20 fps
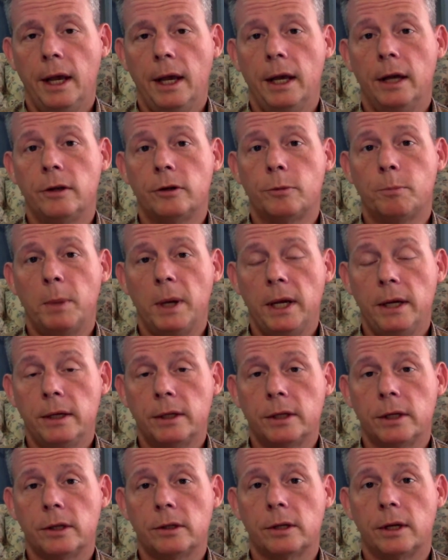His
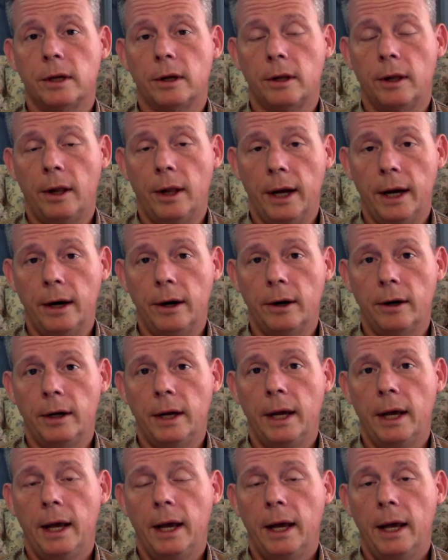peace is
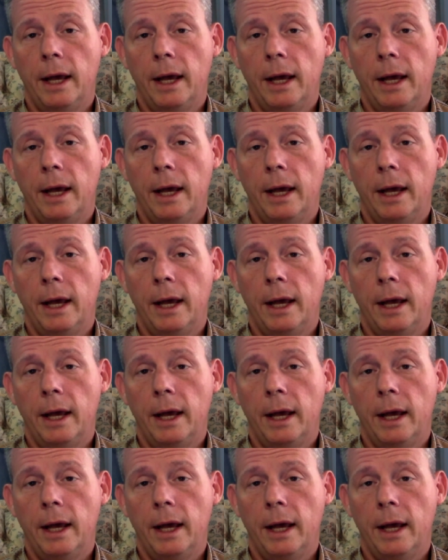declared,